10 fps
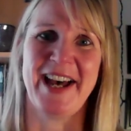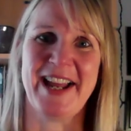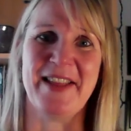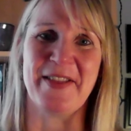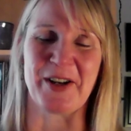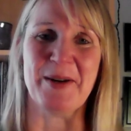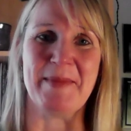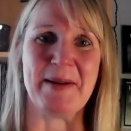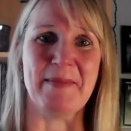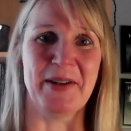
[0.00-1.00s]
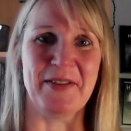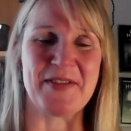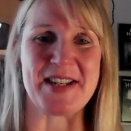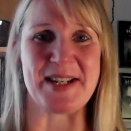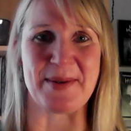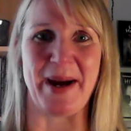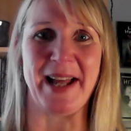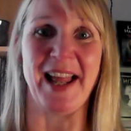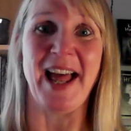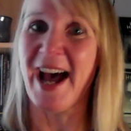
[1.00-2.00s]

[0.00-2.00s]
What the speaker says: in the coming months as well.